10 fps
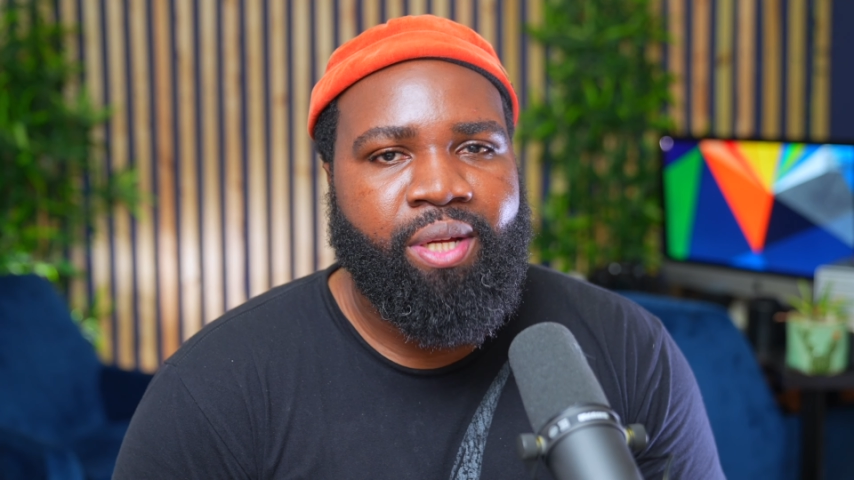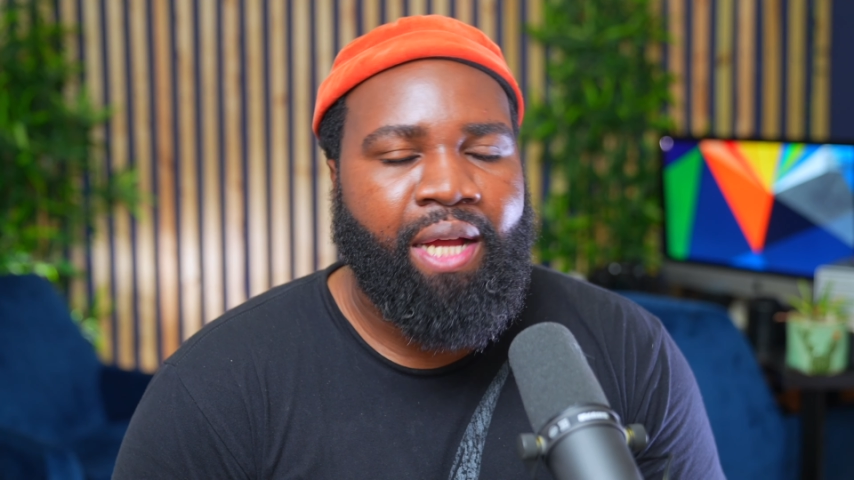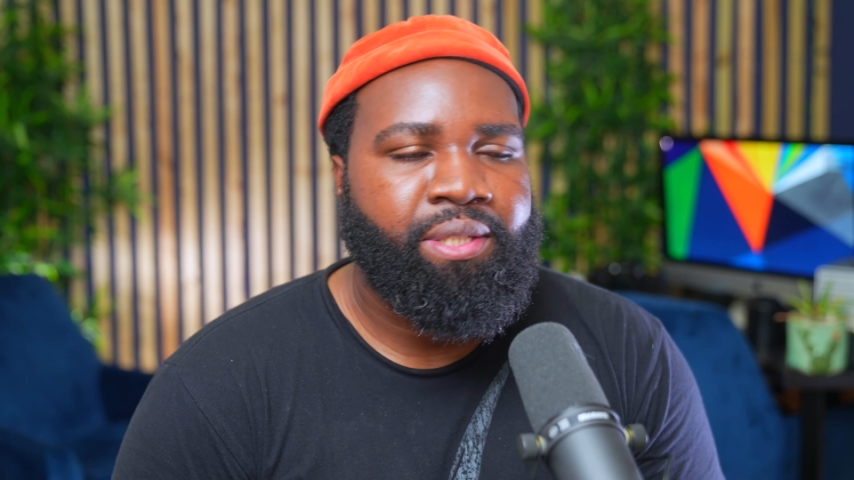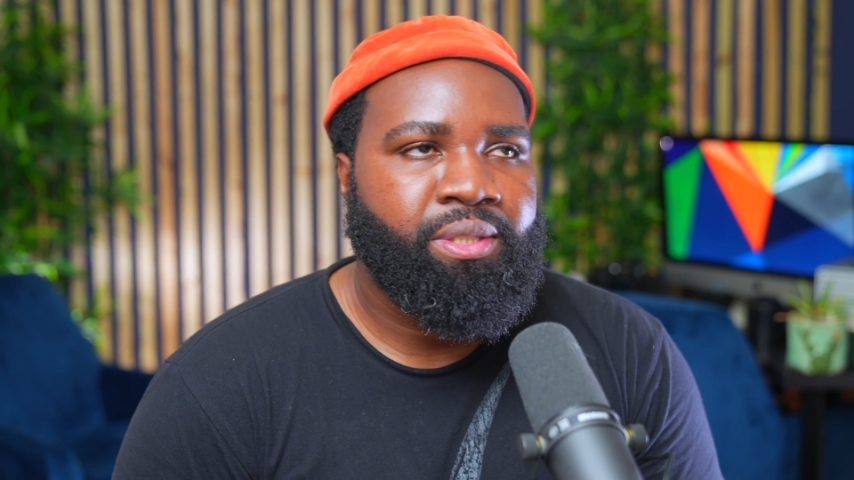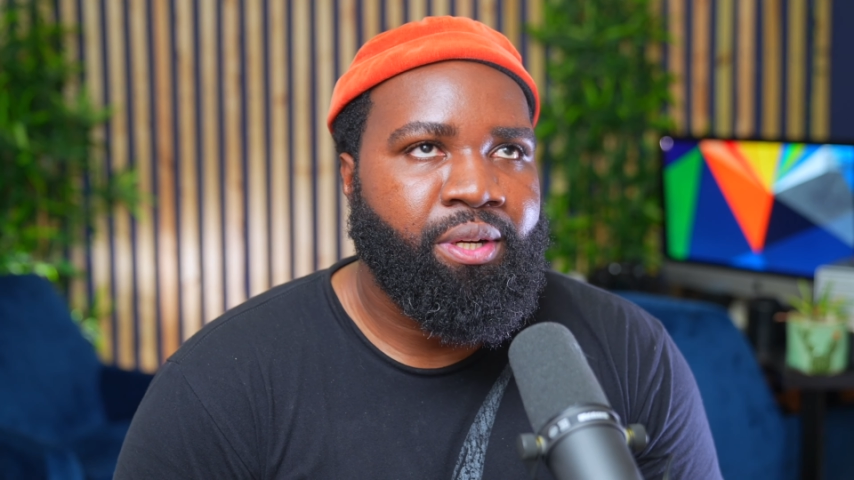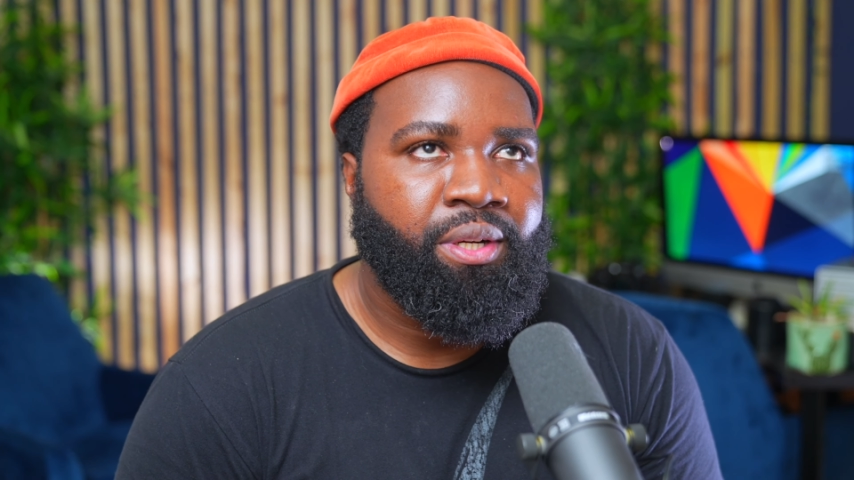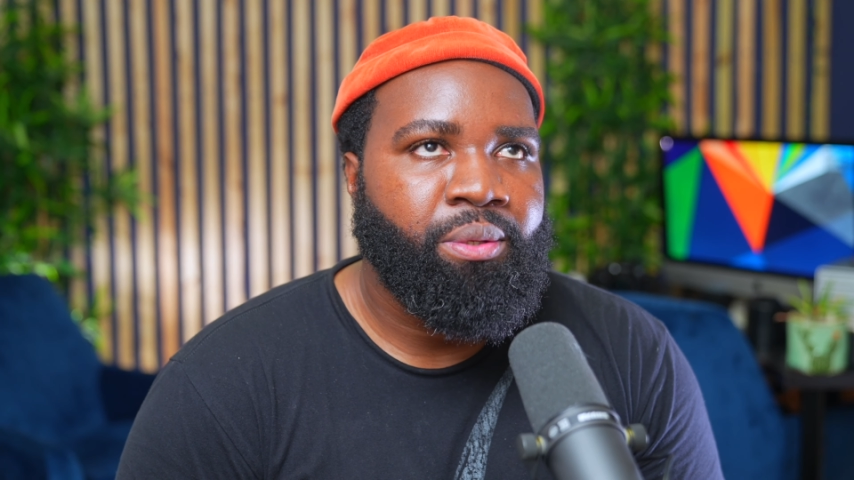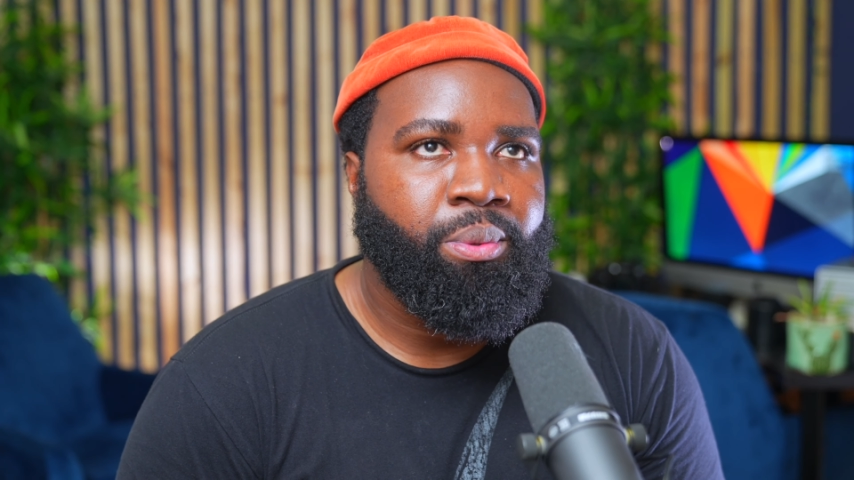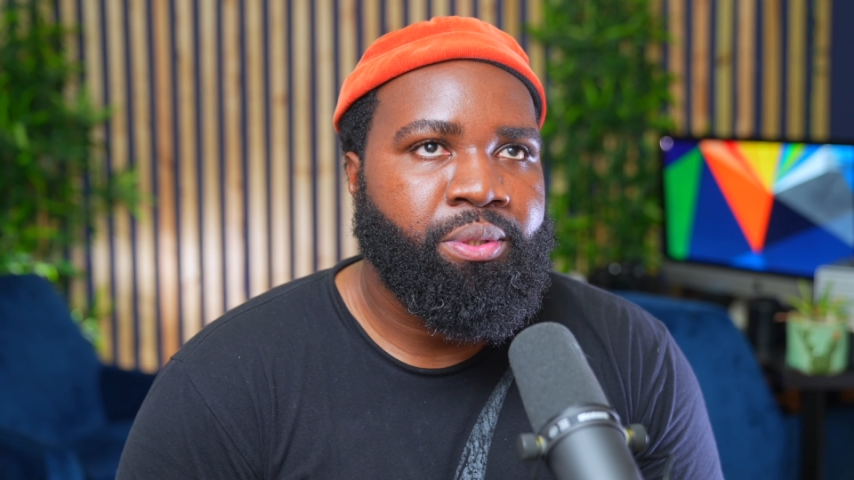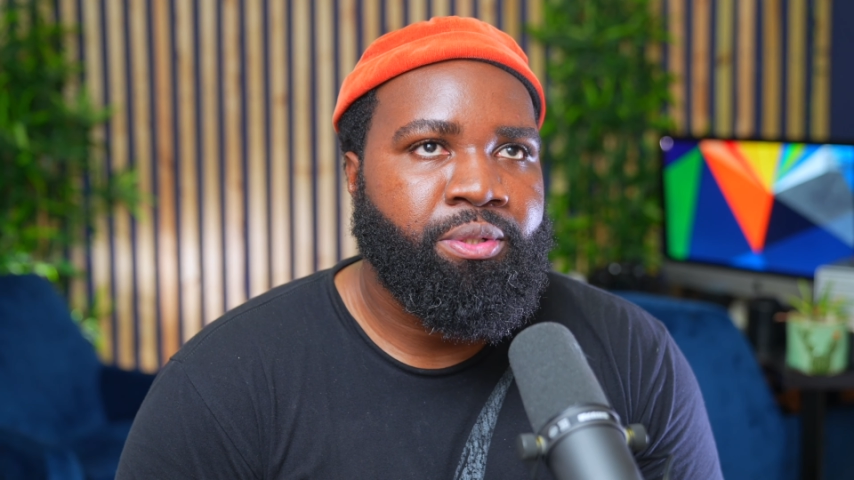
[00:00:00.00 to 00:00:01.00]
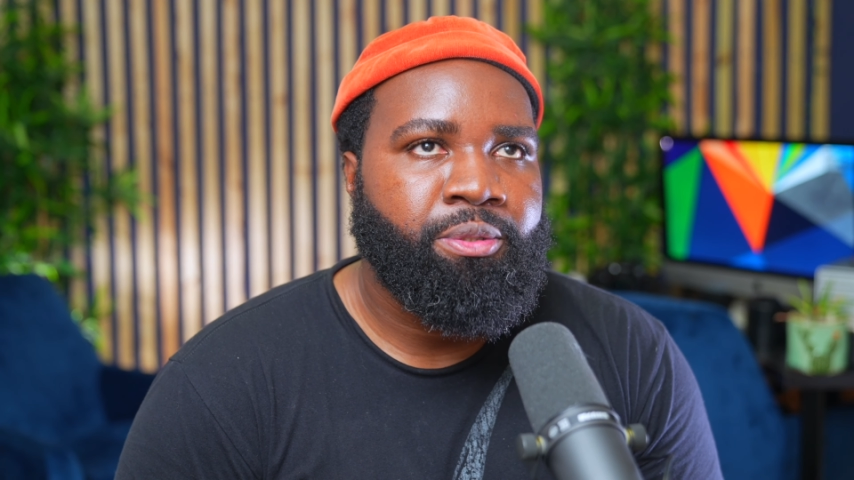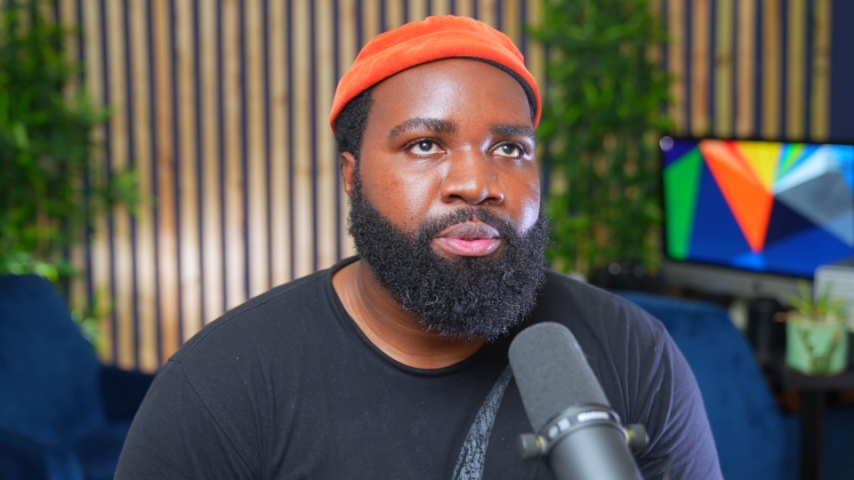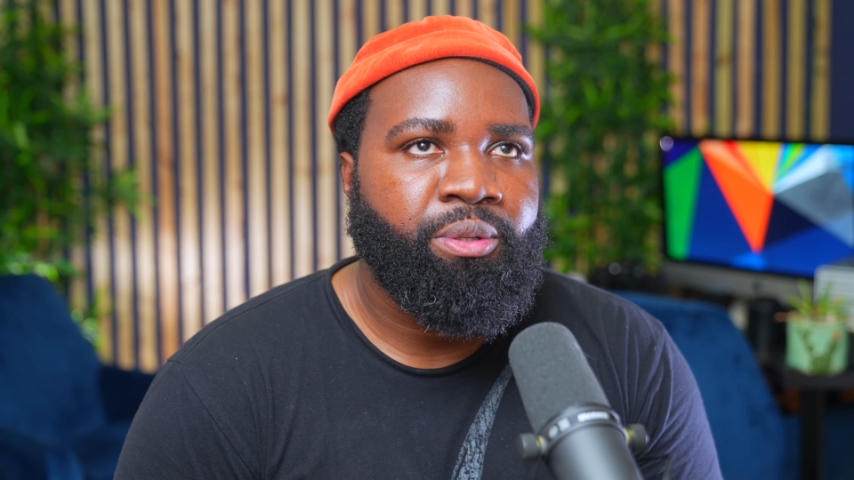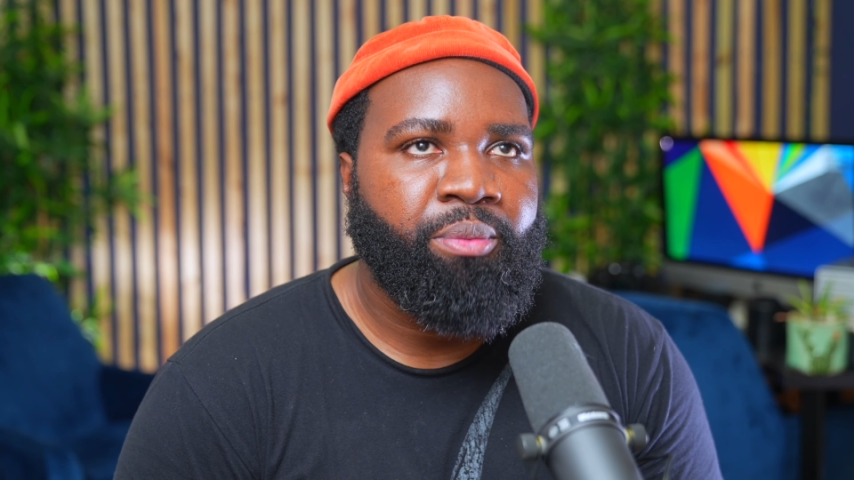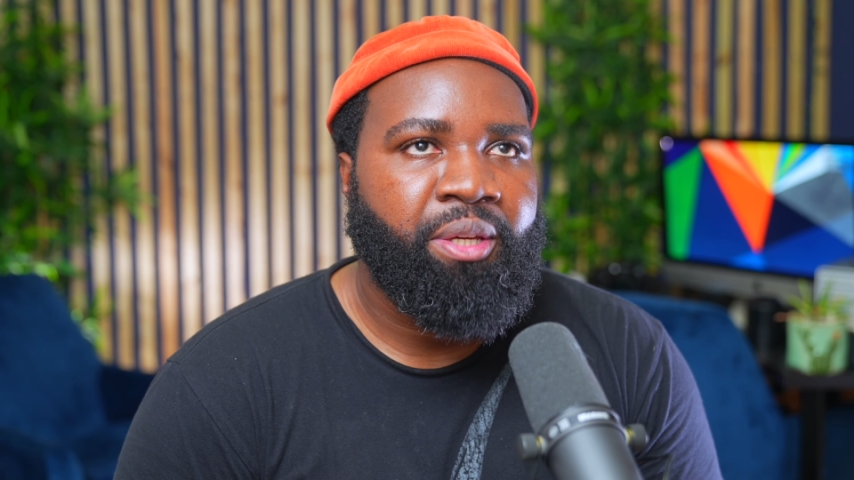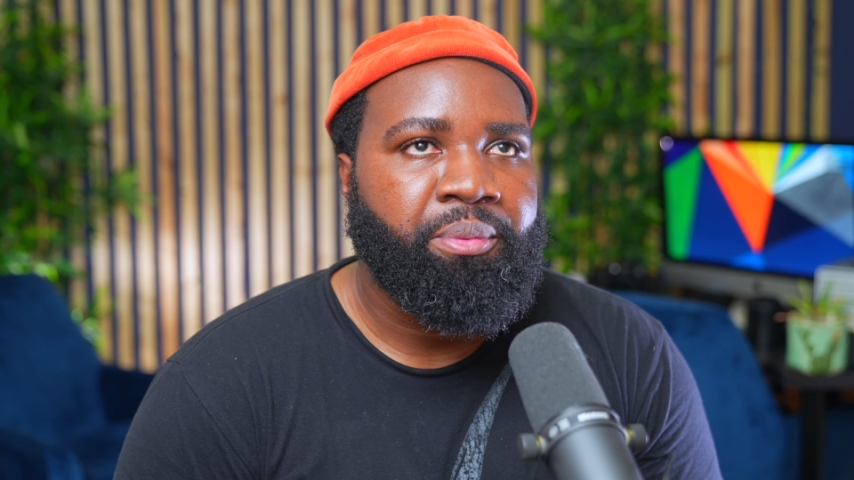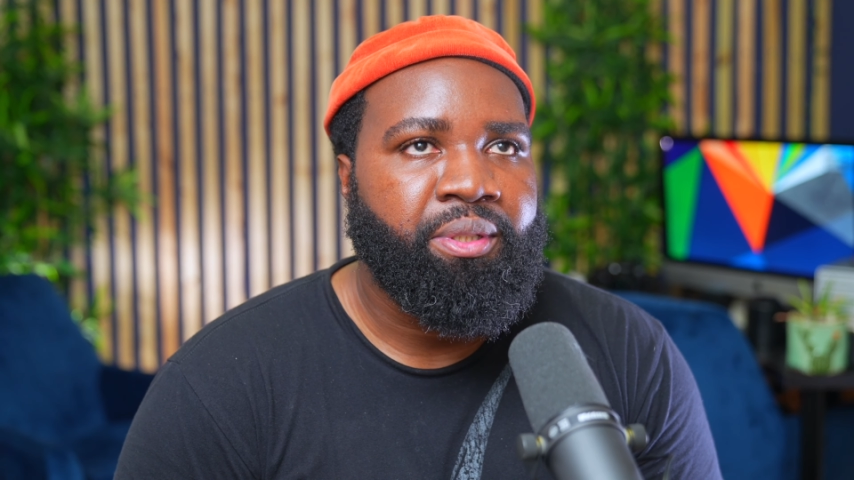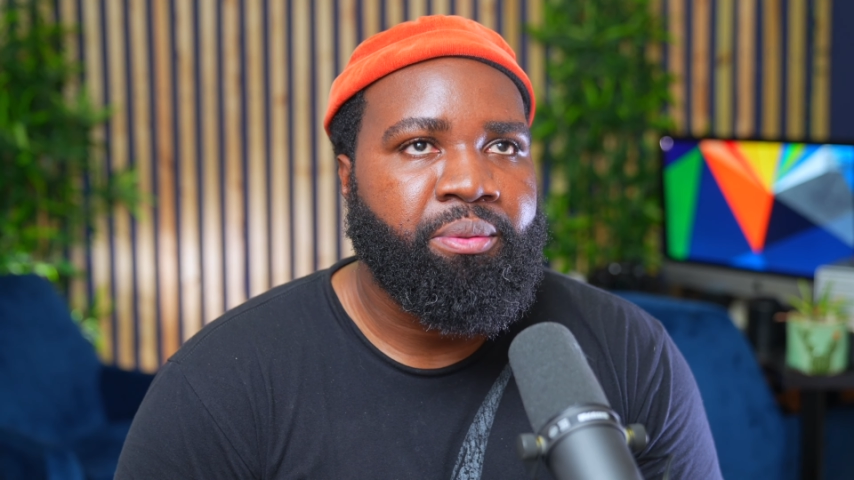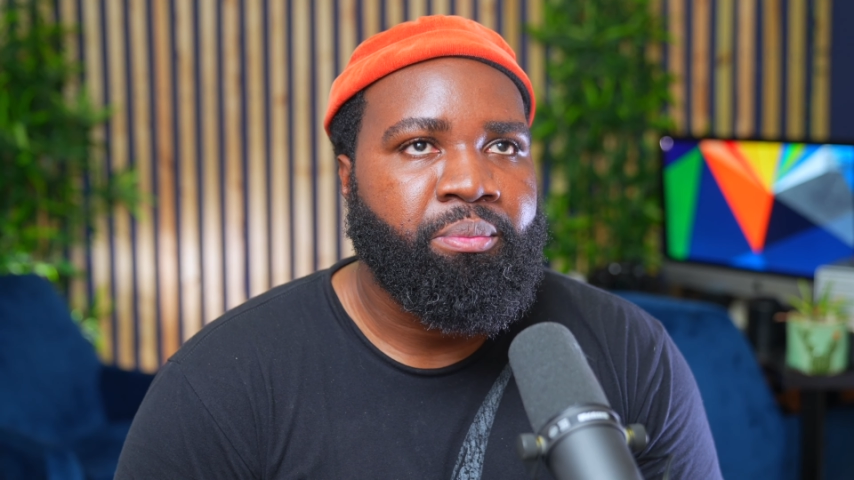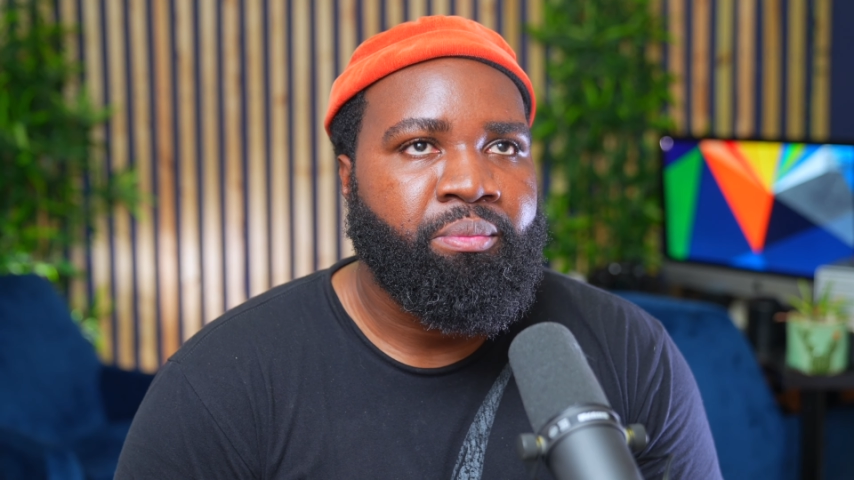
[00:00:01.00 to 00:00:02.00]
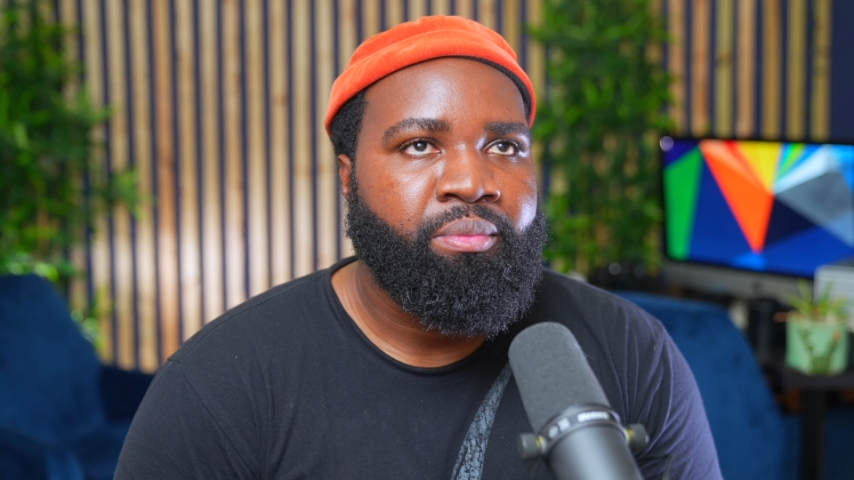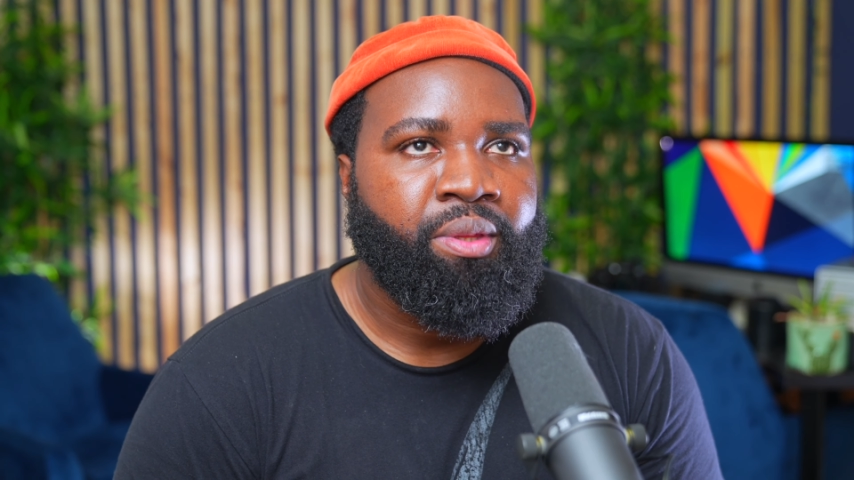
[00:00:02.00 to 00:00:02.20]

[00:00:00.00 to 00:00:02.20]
Well, I started the word search book maybe